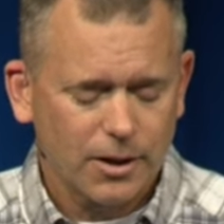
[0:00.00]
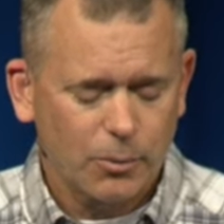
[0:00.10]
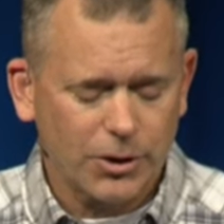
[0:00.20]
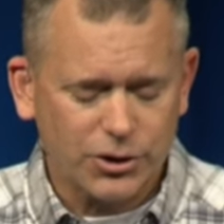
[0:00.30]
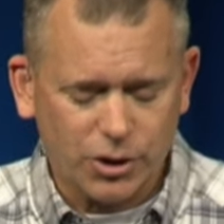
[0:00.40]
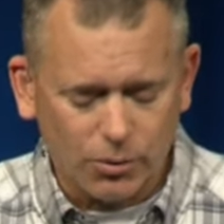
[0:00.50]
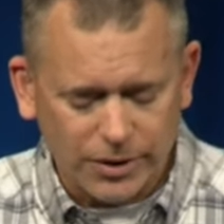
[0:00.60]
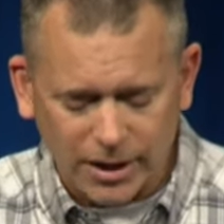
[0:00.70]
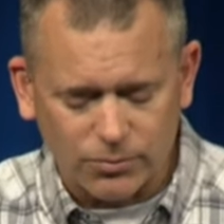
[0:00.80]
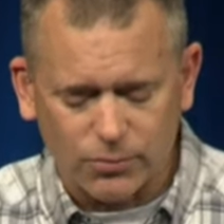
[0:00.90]
We are so
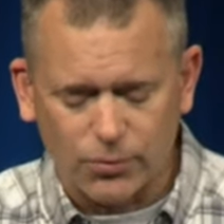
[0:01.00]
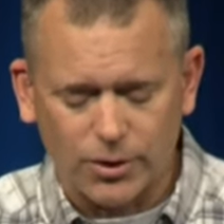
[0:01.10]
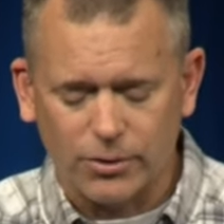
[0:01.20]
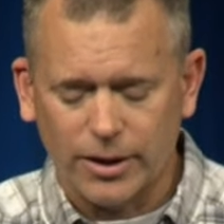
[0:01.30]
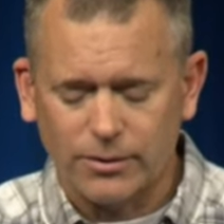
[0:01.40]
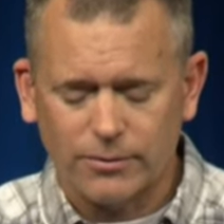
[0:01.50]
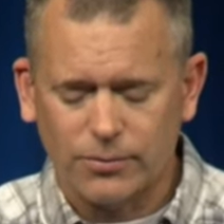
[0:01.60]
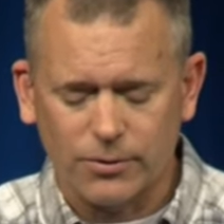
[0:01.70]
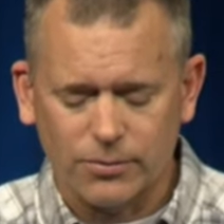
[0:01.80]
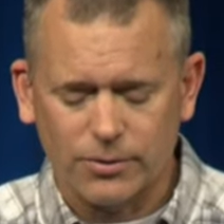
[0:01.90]
thankful for your great
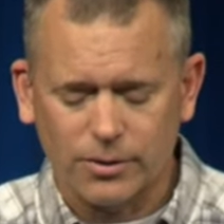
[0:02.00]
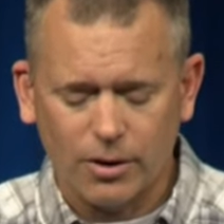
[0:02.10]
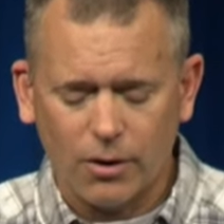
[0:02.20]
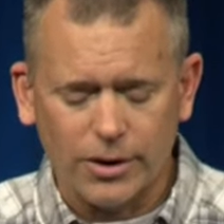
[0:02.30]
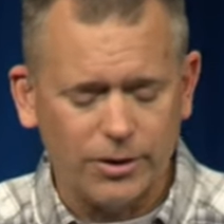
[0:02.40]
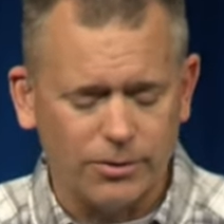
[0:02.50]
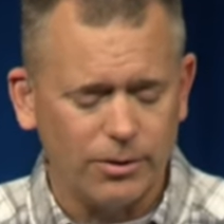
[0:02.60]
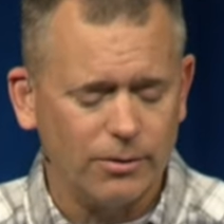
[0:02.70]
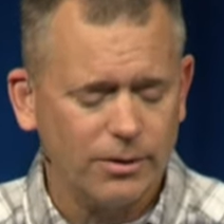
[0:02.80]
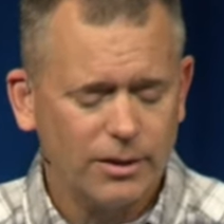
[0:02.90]
for, for all that you
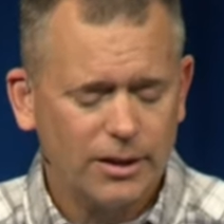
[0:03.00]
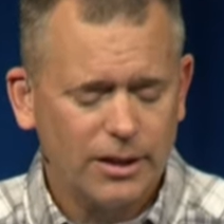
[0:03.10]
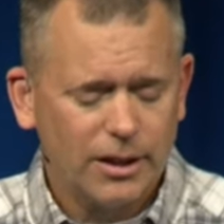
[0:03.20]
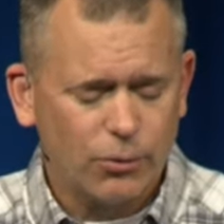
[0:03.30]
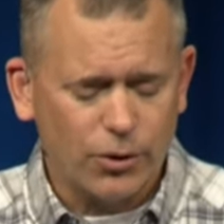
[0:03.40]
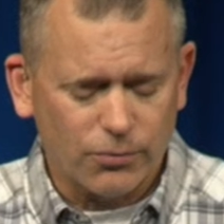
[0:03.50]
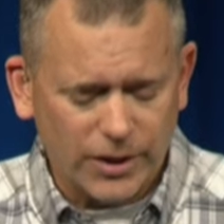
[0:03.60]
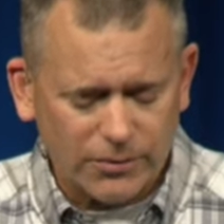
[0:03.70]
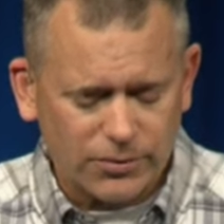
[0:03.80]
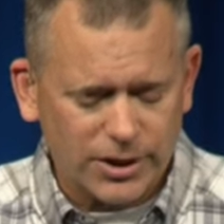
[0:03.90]
do, for your
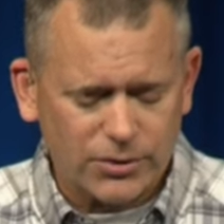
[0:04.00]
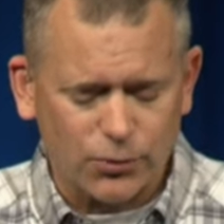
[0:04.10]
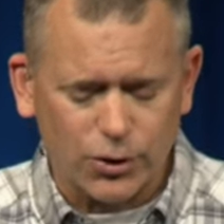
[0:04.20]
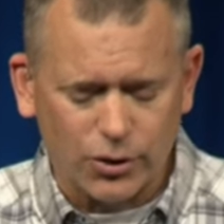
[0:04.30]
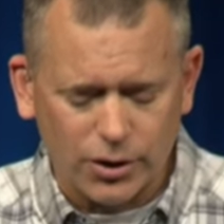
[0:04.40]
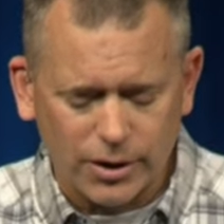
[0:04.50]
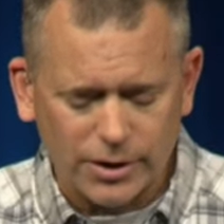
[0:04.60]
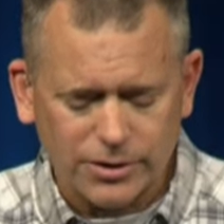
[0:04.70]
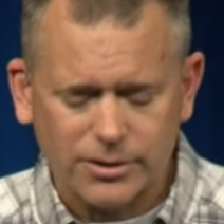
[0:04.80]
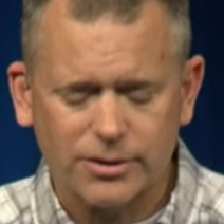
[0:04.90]
faithfulness, for your
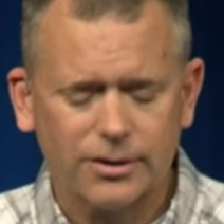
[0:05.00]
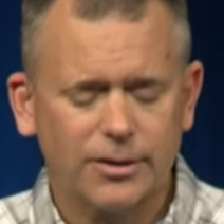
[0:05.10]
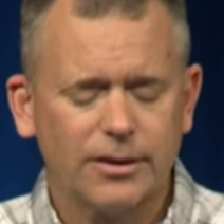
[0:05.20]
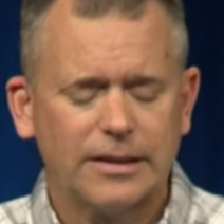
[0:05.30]
goodness